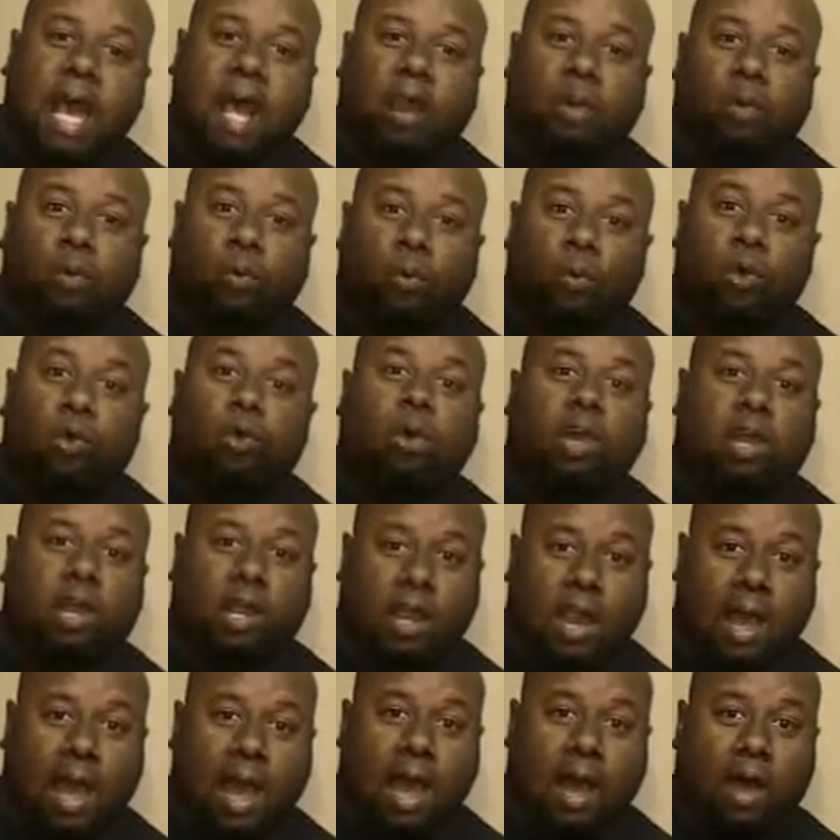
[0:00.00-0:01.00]
had a root
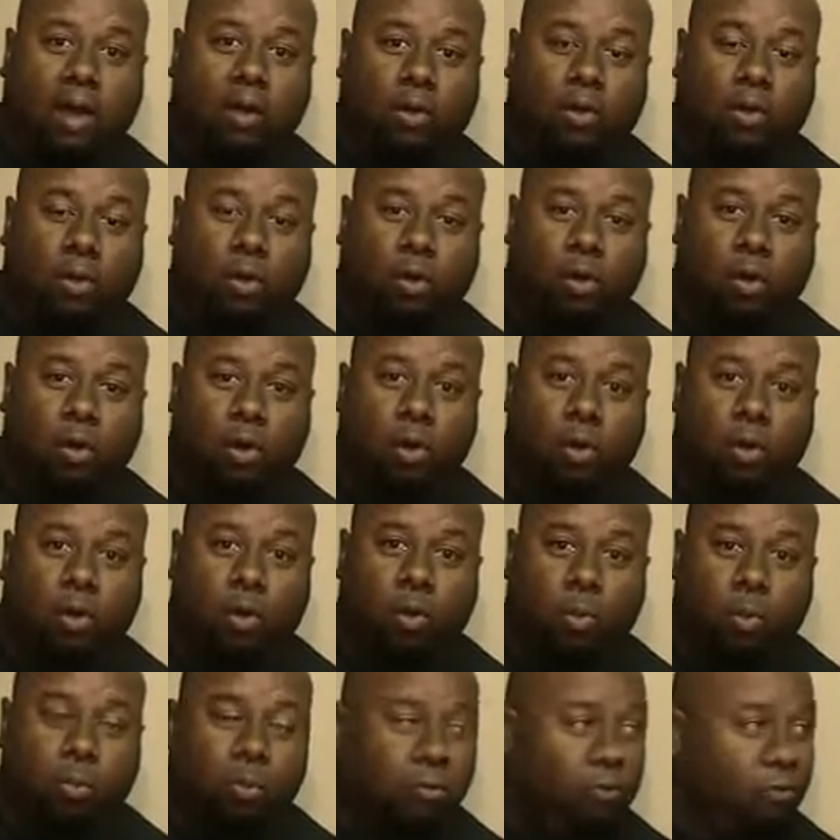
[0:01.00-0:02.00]
canal
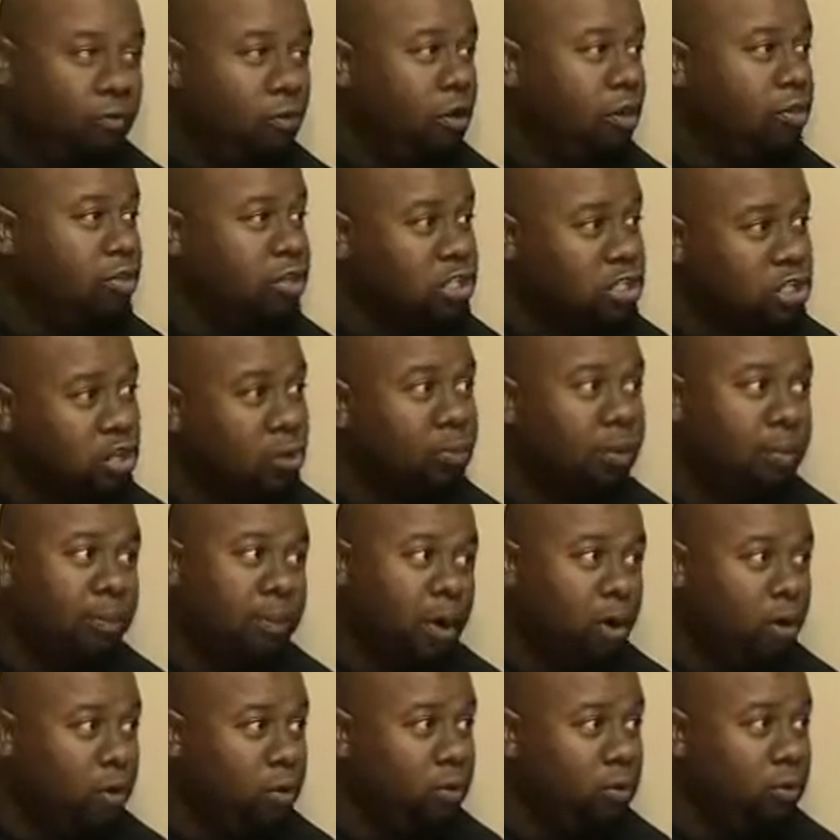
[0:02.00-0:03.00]
before the Super
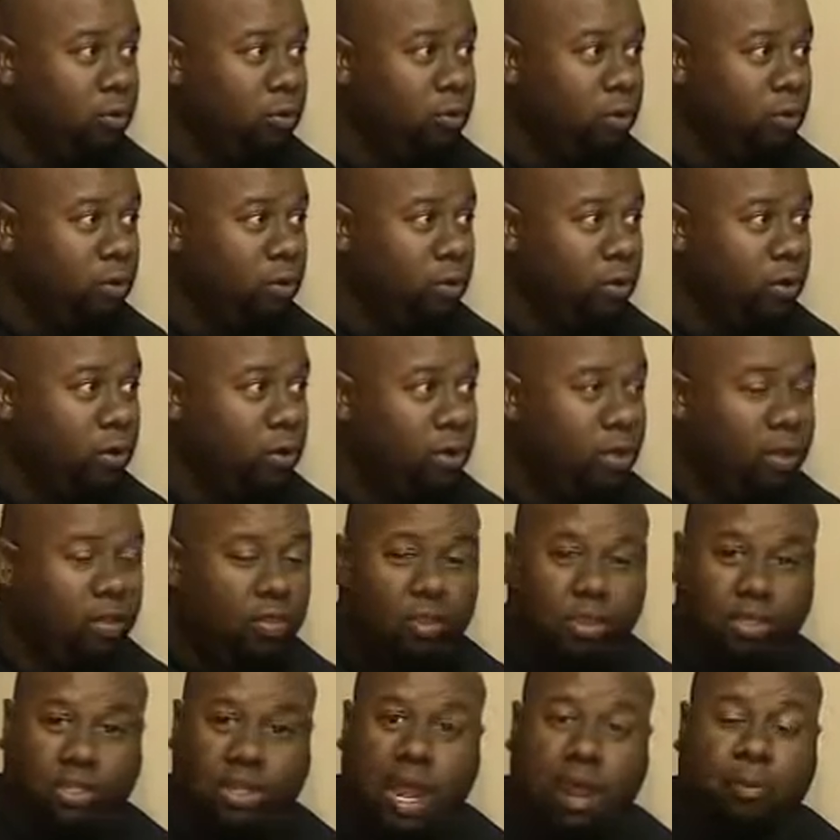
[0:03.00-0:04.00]
Bowl. Wow.
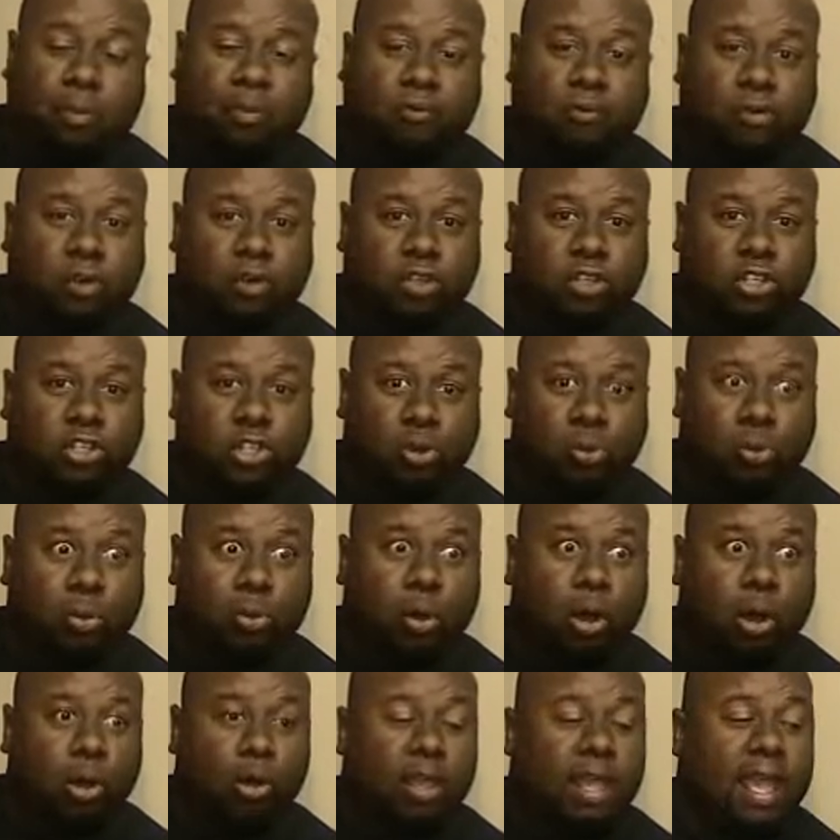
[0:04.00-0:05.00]
The day before the Super
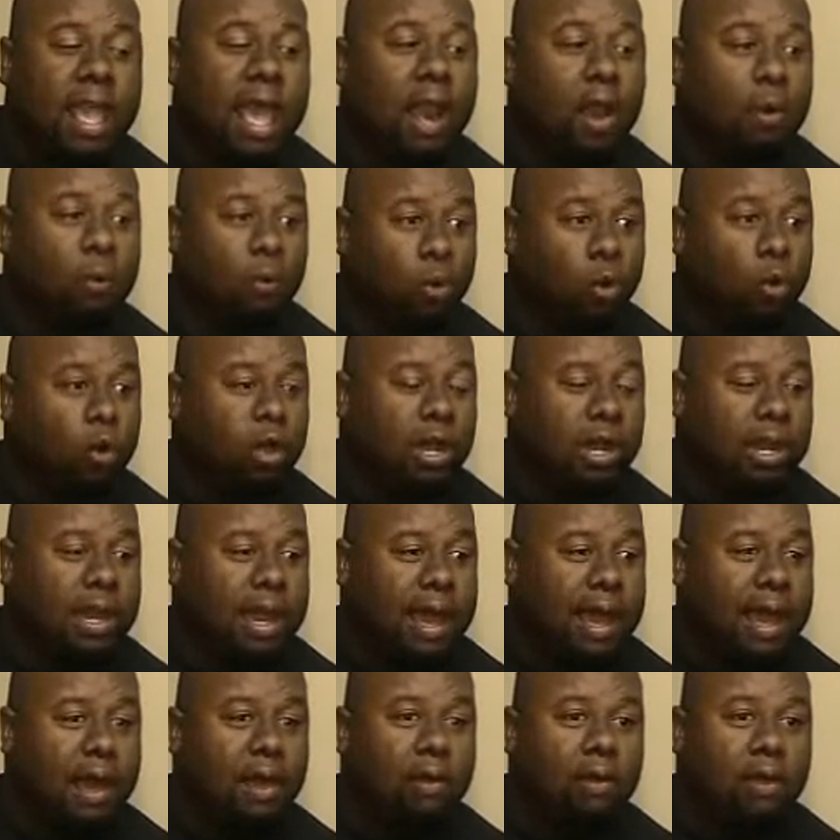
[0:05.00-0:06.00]
Bowl, he had a root
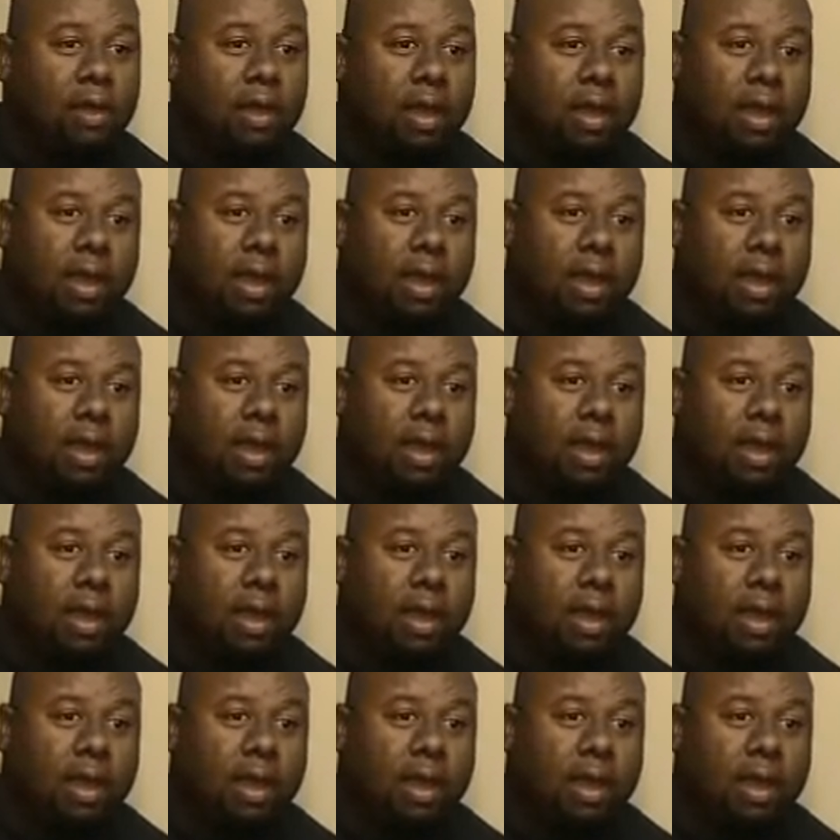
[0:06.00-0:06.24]
canal.